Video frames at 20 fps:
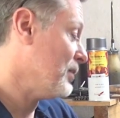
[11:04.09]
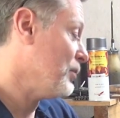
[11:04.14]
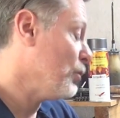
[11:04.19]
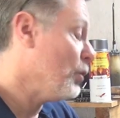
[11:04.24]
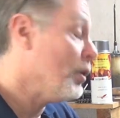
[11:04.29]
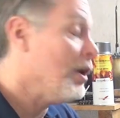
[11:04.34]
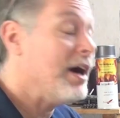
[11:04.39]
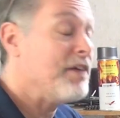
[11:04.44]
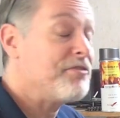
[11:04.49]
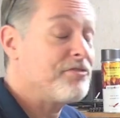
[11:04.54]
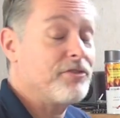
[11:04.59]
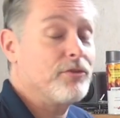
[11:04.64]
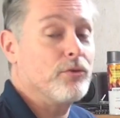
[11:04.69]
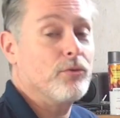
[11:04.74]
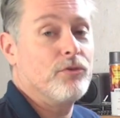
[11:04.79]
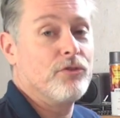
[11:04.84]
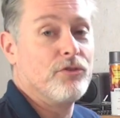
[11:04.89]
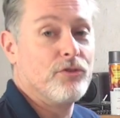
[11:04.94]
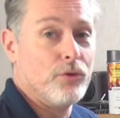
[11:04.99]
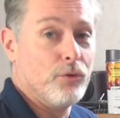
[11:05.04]
you have to
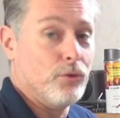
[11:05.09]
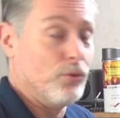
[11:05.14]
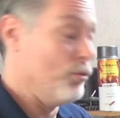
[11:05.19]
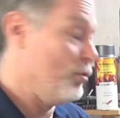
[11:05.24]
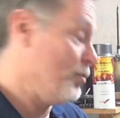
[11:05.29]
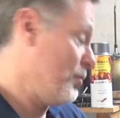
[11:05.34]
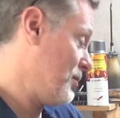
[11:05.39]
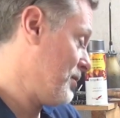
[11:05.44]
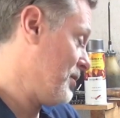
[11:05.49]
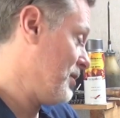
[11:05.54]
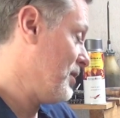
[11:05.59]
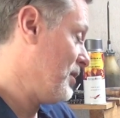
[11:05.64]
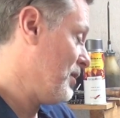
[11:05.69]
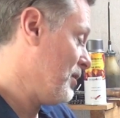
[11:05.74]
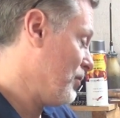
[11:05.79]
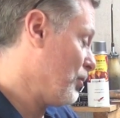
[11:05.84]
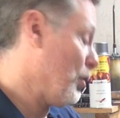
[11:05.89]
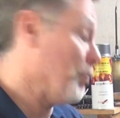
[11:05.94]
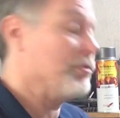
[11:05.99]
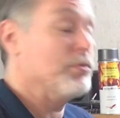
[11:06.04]
do
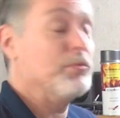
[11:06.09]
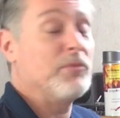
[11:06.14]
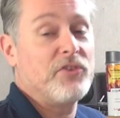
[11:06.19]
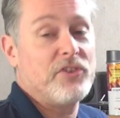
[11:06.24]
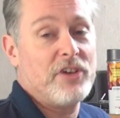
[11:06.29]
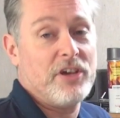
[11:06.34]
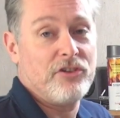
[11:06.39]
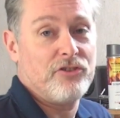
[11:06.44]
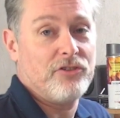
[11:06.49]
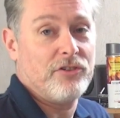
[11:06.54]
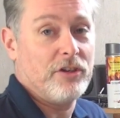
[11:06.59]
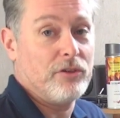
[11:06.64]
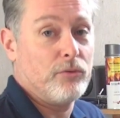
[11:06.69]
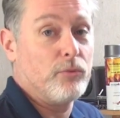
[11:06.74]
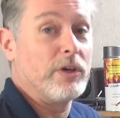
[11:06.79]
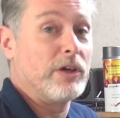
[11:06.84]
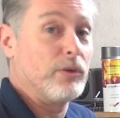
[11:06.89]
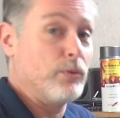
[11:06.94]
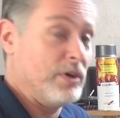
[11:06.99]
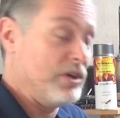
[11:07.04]
the optimization and
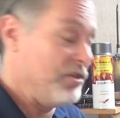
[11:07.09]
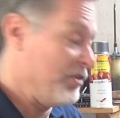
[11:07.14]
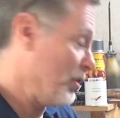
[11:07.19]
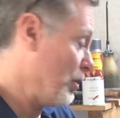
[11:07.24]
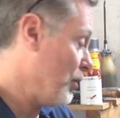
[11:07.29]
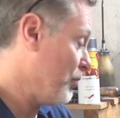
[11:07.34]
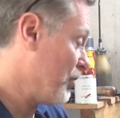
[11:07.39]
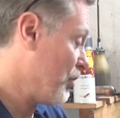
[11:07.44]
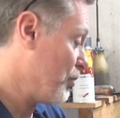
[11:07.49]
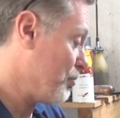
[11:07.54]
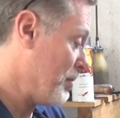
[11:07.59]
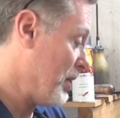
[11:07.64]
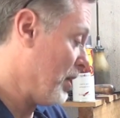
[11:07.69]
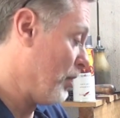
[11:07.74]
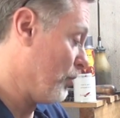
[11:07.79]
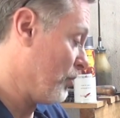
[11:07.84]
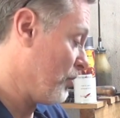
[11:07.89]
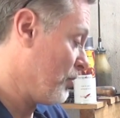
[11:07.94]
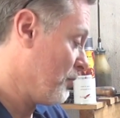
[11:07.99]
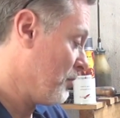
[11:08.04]
re-greasing of this
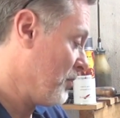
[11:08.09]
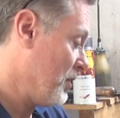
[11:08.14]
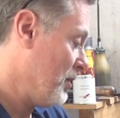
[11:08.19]
mount.